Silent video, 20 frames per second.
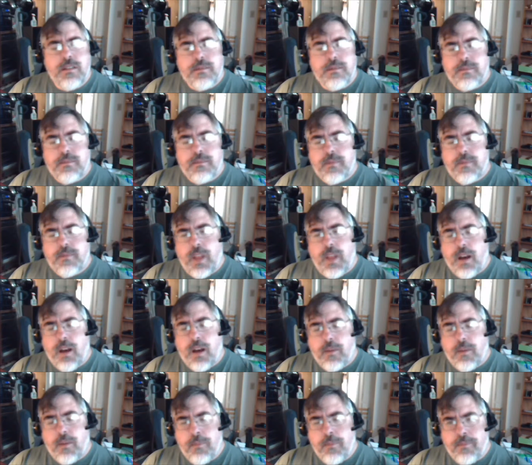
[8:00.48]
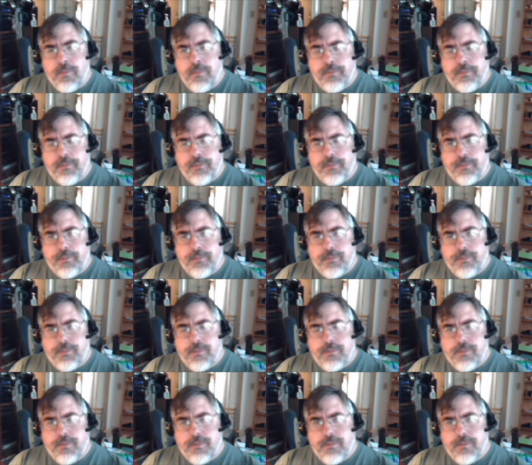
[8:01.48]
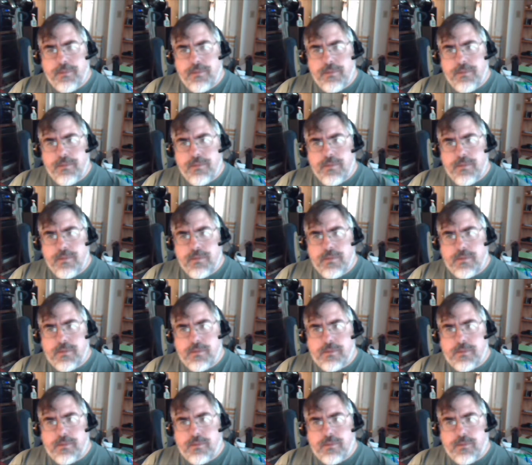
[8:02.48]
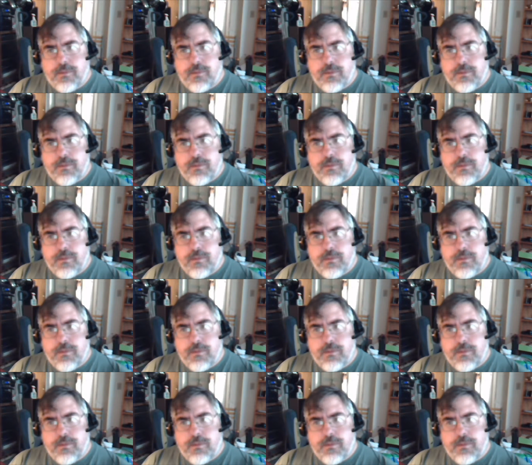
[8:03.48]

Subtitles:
[no speech]